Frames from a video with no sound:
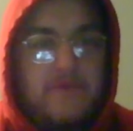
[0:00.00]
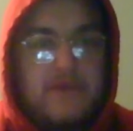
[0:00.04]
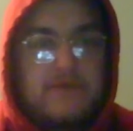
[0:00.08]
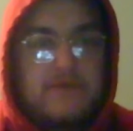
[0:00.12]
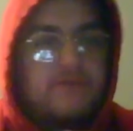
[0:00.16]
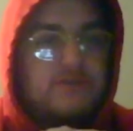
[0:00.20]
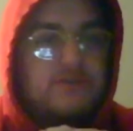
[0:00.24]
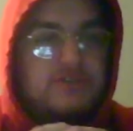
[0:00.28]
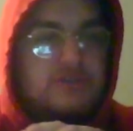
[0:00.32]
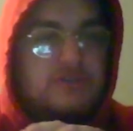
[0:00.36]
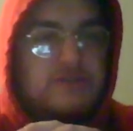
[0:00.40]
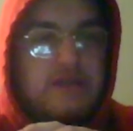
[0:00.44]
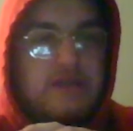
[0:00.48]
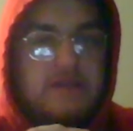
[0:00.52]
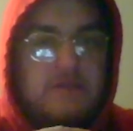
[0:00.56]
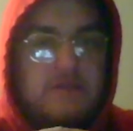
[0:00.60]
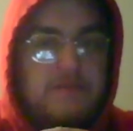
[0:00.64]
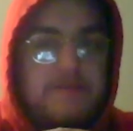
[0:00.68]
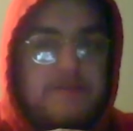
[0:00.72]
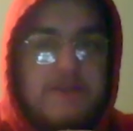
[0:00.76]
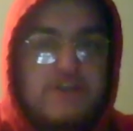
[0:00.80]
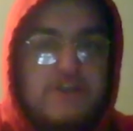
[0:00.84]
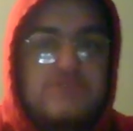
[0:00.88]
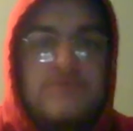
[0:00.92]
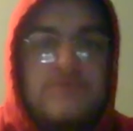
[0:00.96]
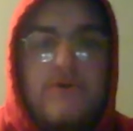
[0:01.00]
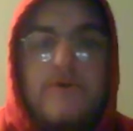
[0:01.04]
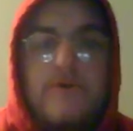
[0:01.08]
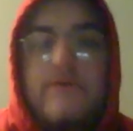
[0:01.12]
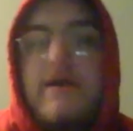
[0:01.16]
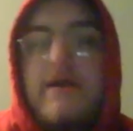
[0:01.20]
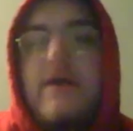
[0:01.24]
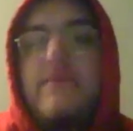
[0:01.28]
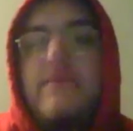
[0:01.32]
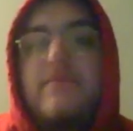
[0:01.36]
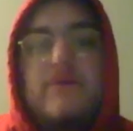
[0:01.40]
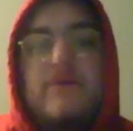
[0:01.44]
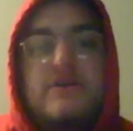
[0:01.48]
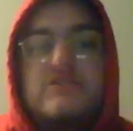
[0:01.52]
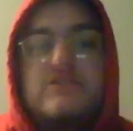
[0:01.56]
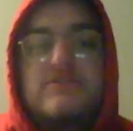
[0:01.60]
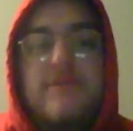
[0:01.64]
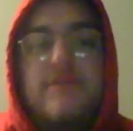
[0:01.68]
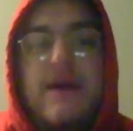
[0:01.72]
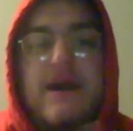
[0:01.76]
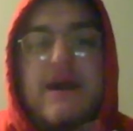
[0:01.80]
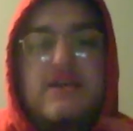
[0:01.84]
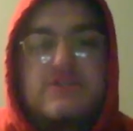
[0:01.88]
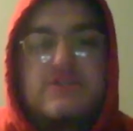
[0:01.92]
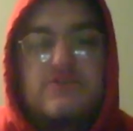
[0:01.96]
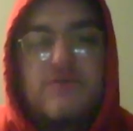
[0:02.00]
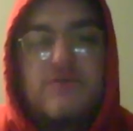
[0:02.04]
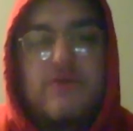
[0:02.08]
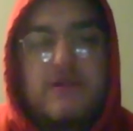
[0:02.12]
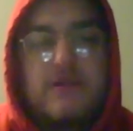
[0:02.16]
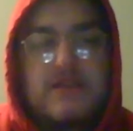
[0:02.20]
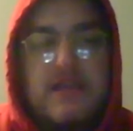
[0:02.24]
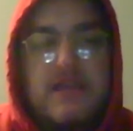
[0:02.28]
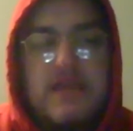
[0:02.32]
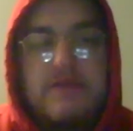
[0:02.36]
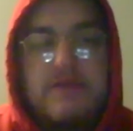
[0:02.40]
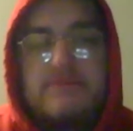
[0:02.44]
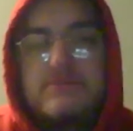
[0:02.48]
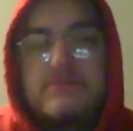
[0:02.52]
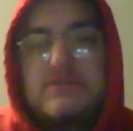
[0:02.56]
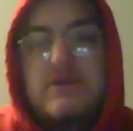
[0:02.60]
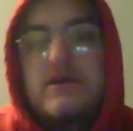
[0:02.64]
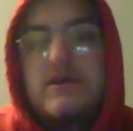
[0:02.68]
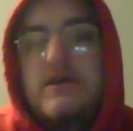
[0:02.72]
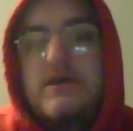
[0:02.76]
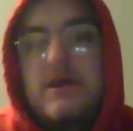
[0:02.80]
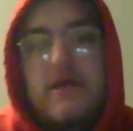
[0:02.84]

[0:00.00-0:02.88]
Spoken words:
like we should hit the baseball around, play some high scoring games,